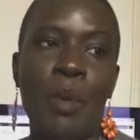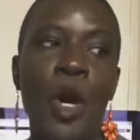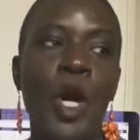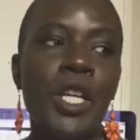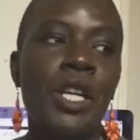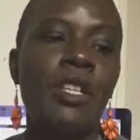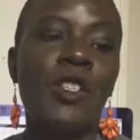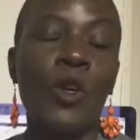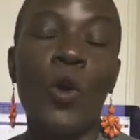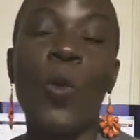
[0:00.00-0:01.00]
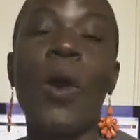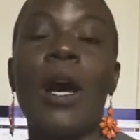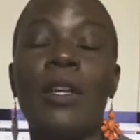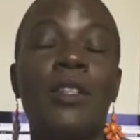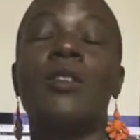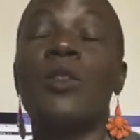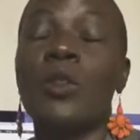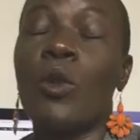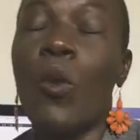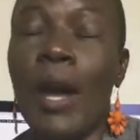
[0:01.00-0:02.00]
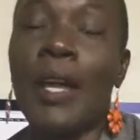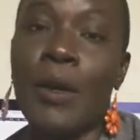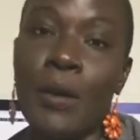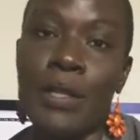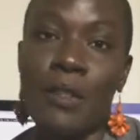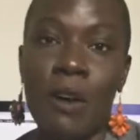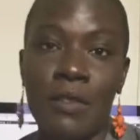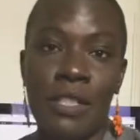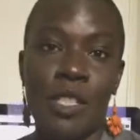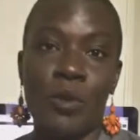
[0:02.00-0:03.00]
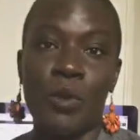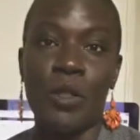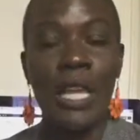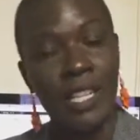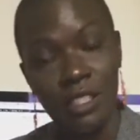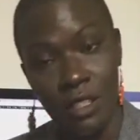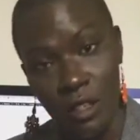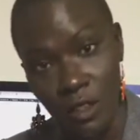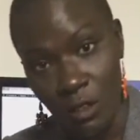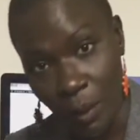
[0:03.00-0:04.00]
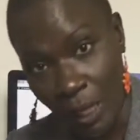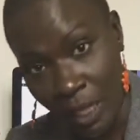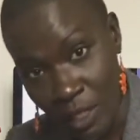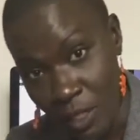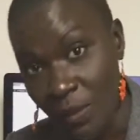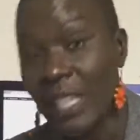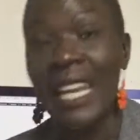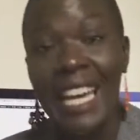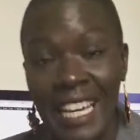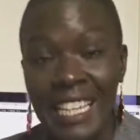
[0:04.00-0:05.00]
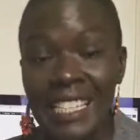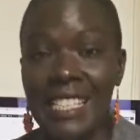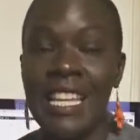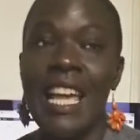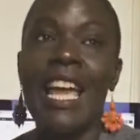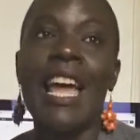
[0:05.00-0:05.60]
but don't quite go as often as we would like to go because of the lines.